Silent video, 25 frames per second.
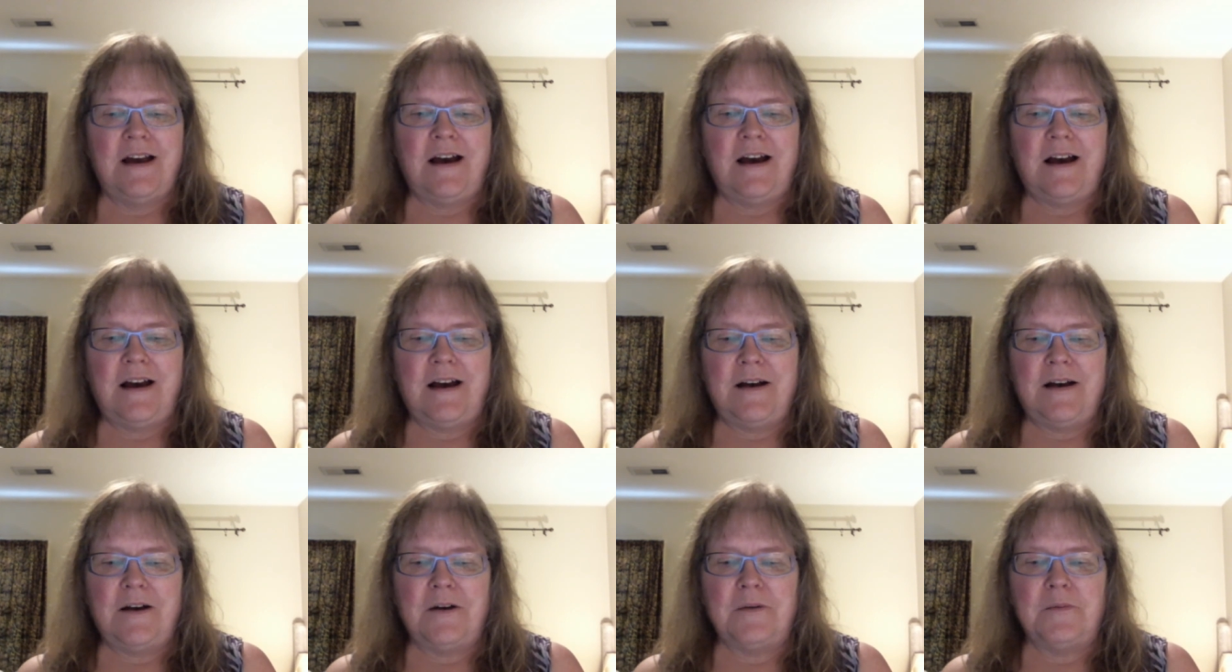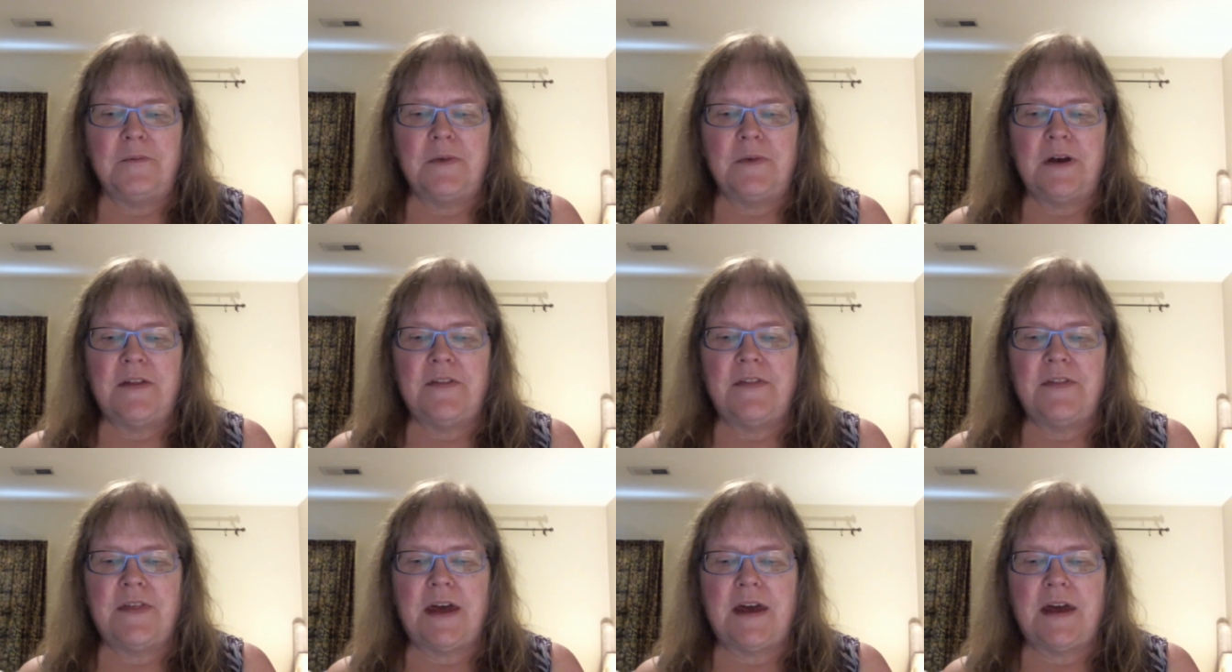um,
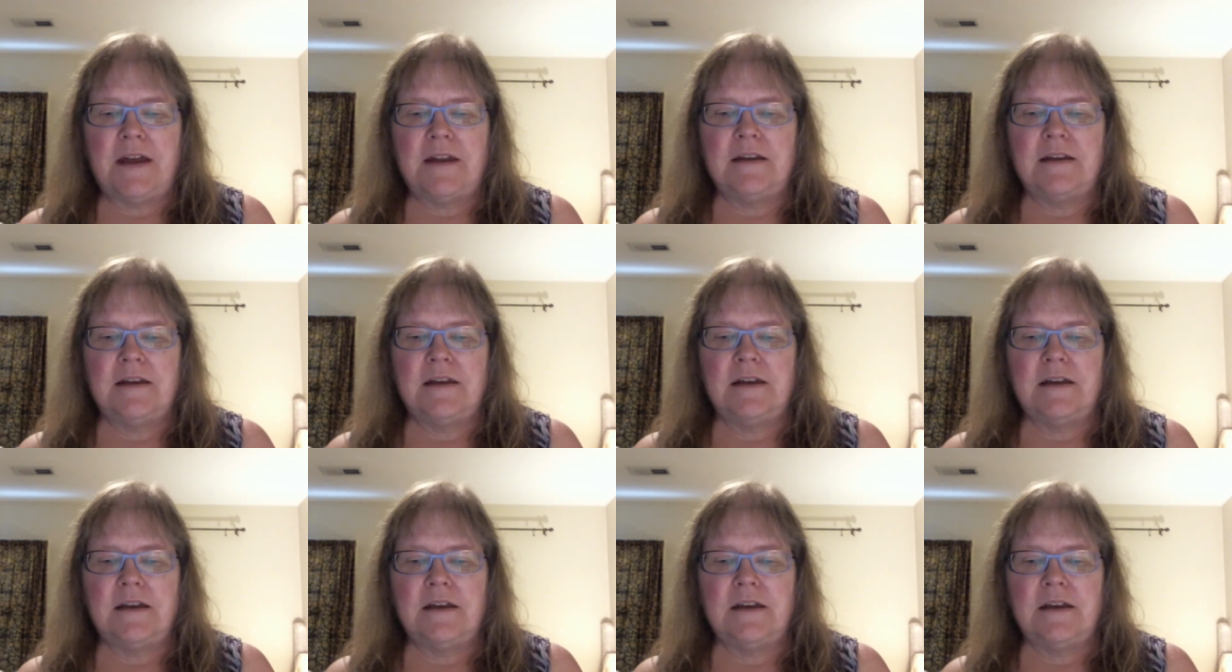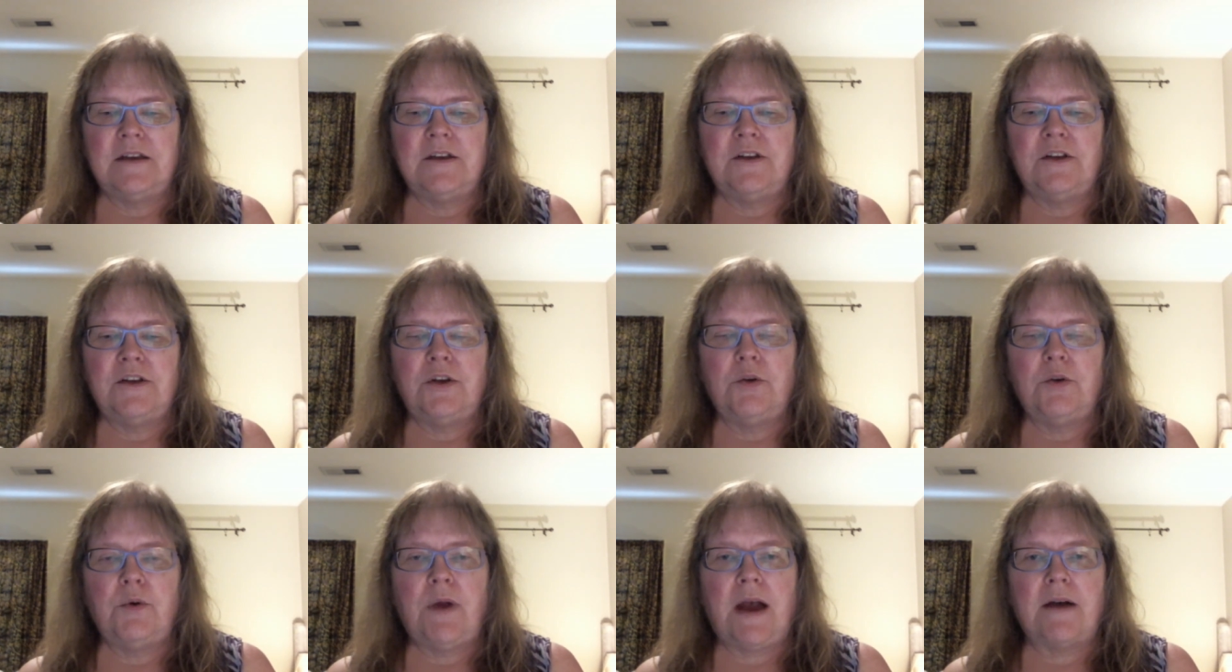then
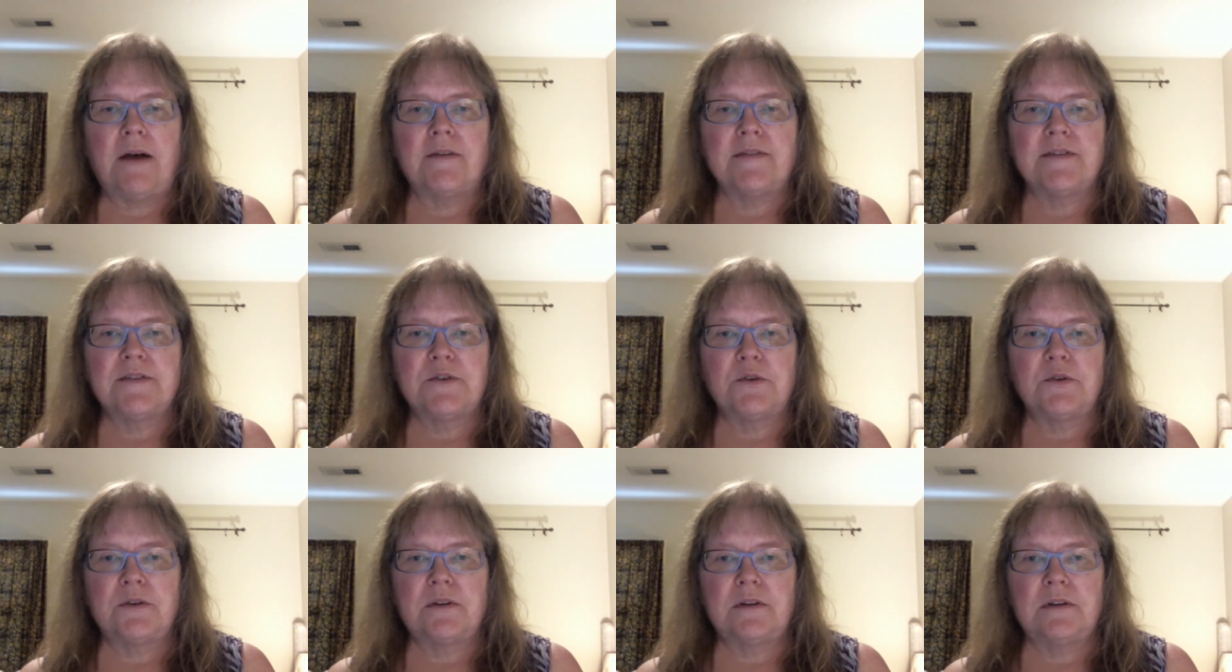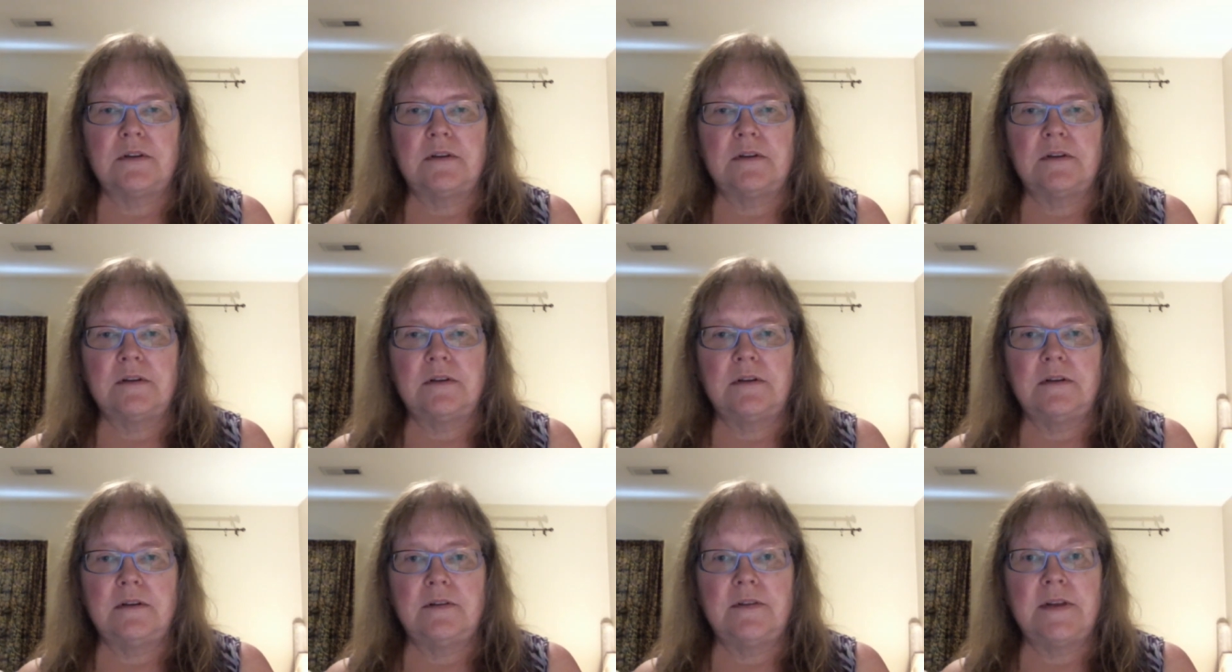you have certain
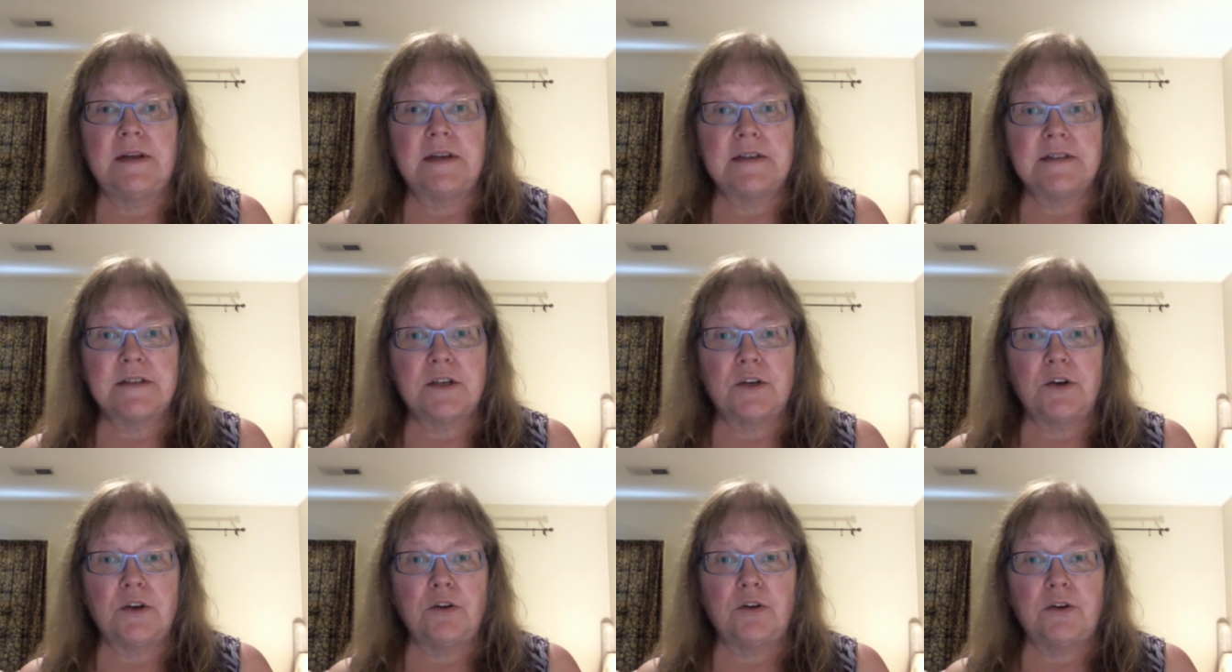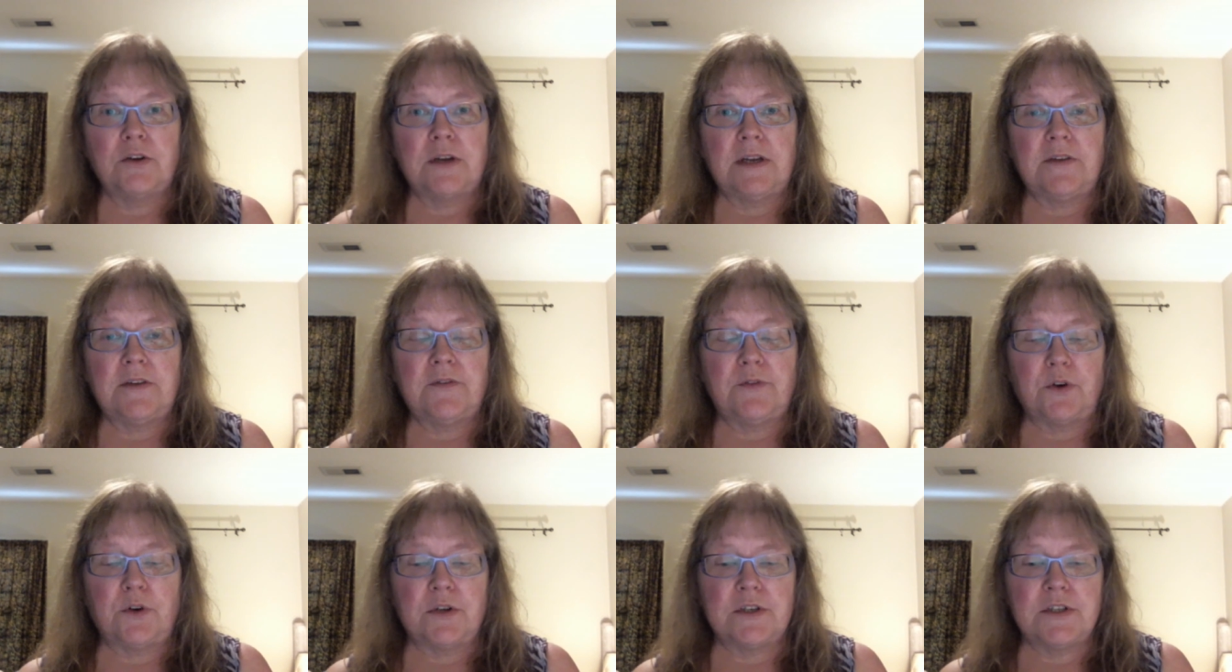things that you're looking
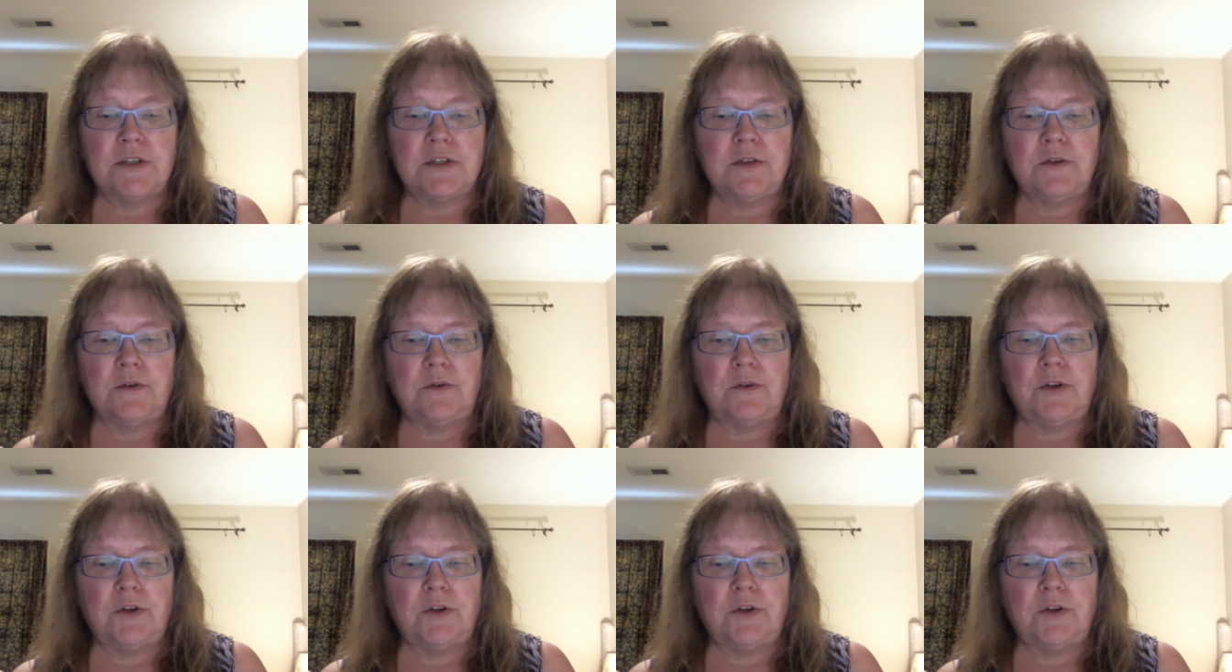for too.